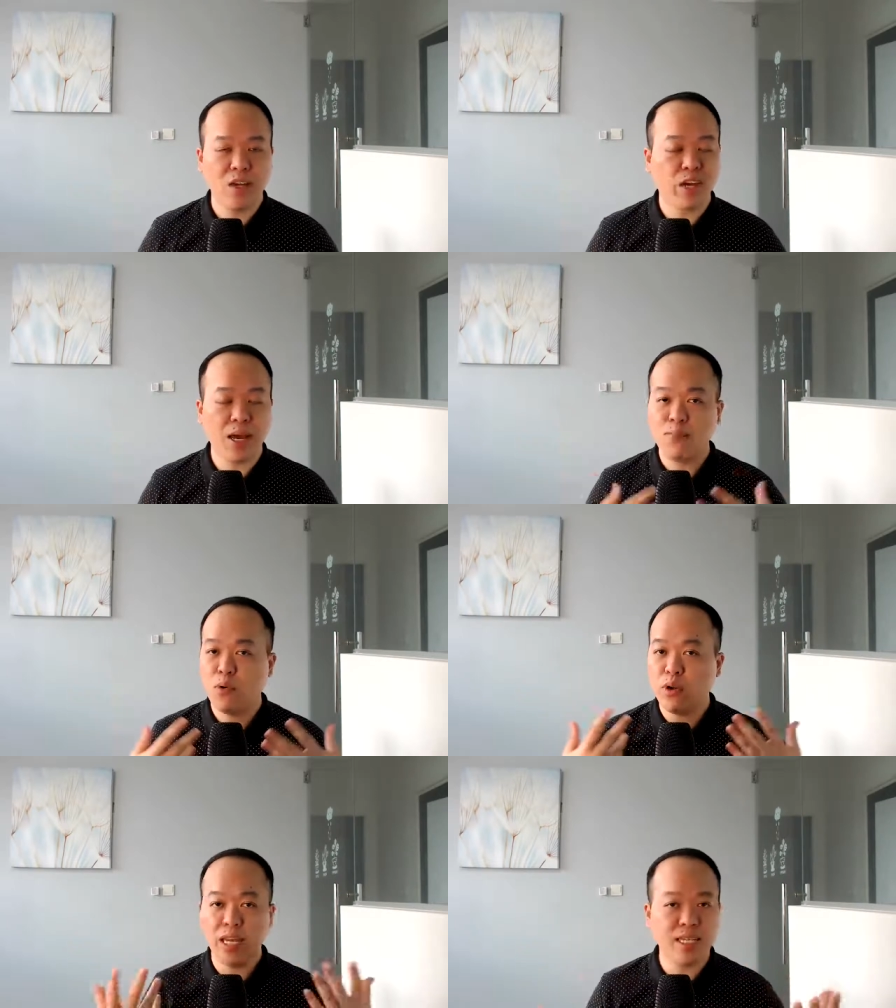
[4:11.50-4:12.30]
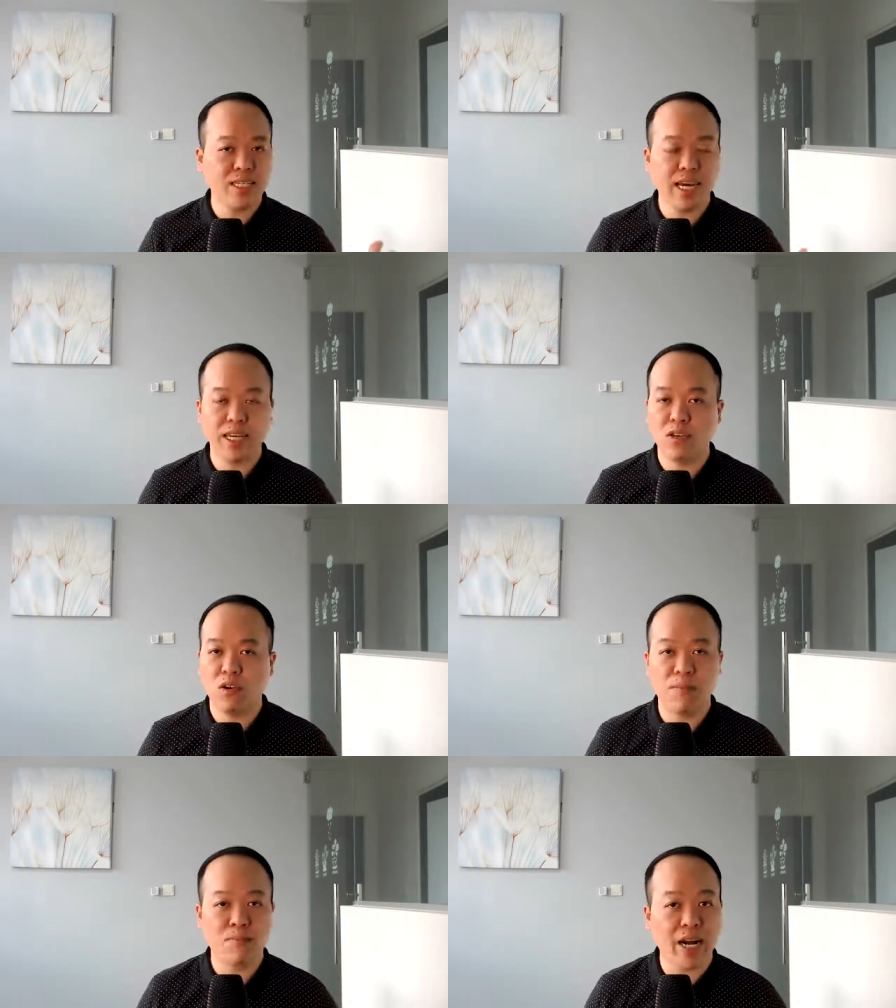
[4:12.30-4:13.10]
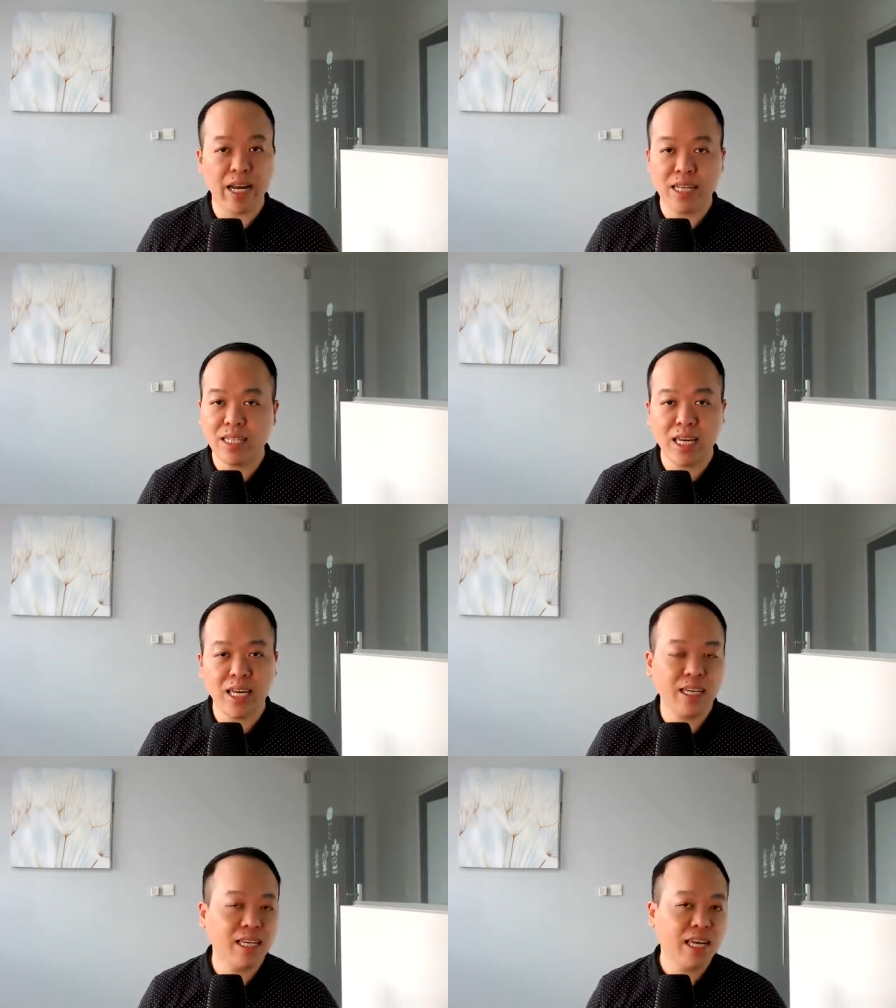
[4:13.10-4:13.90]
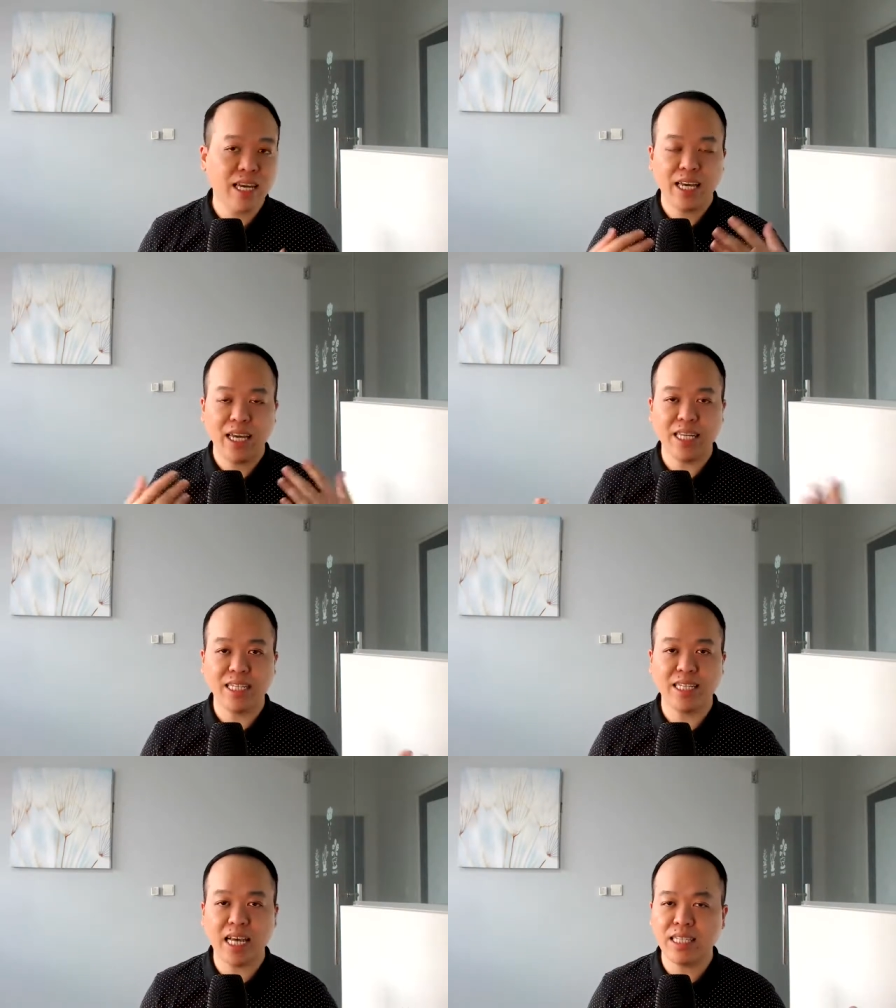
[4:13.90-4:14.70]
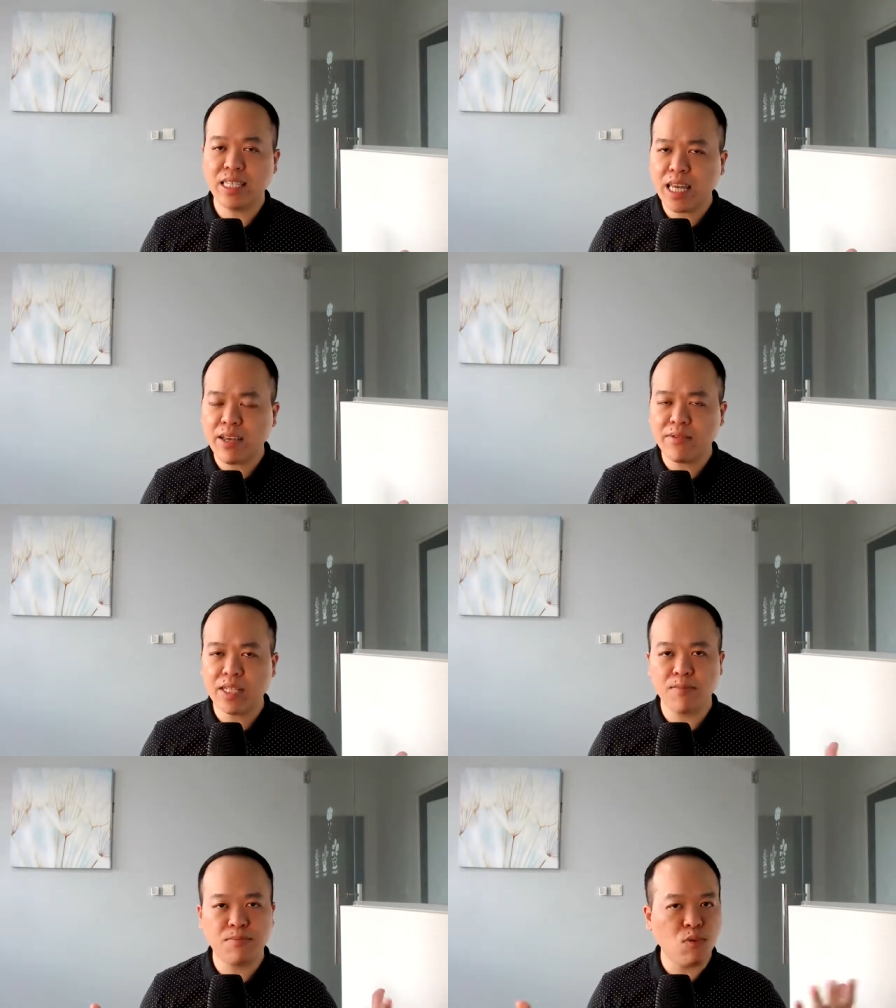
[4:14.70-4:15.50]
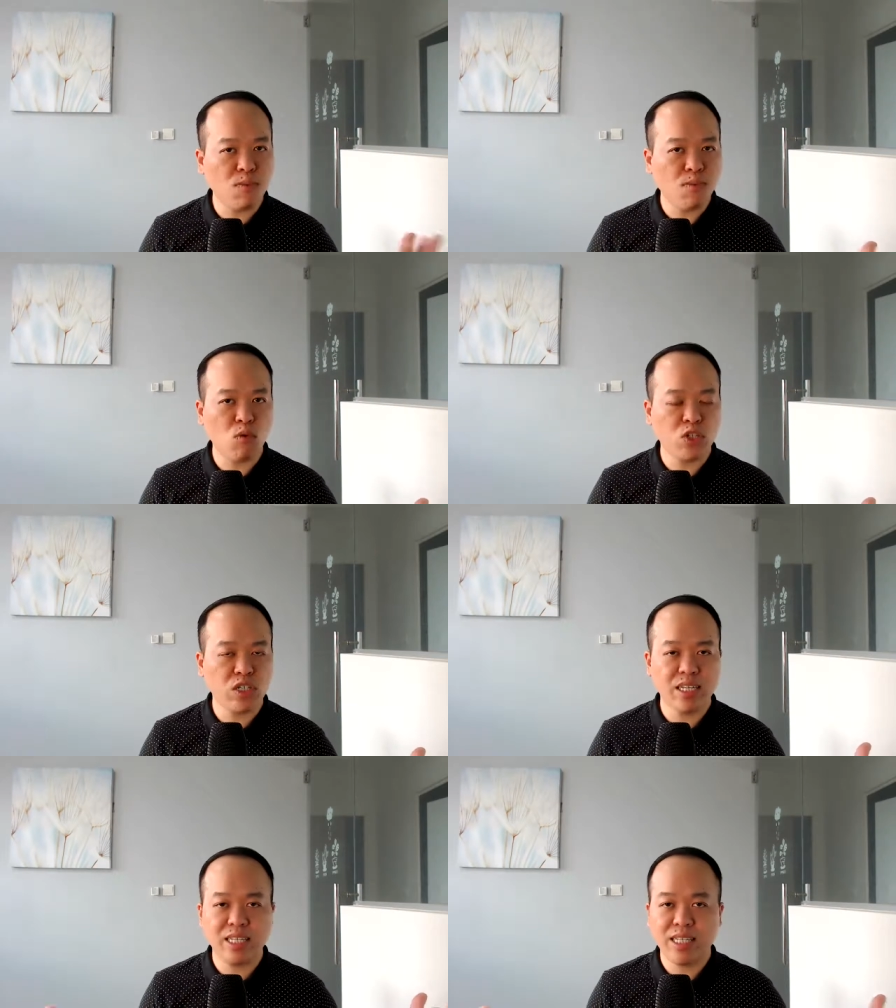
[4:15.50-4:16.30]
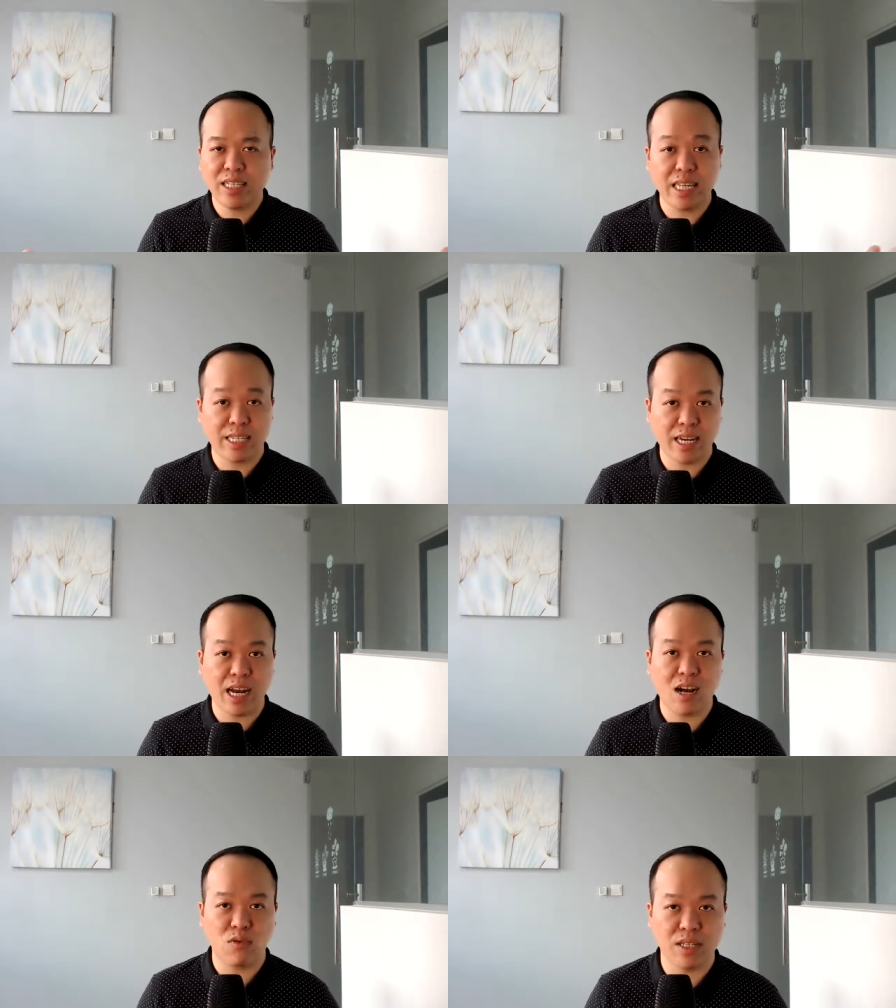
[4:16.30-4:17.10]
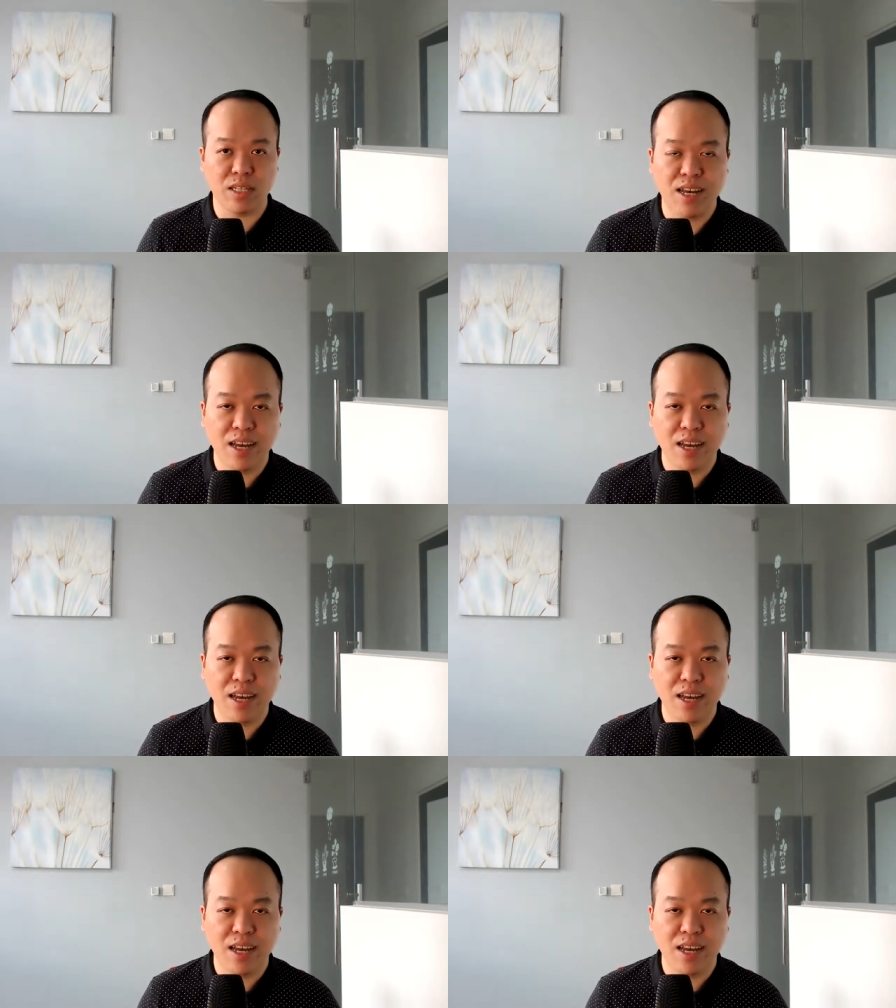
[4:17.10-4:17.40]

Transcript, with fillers: You can put it inside your pricing, incentives, promotions, discounts.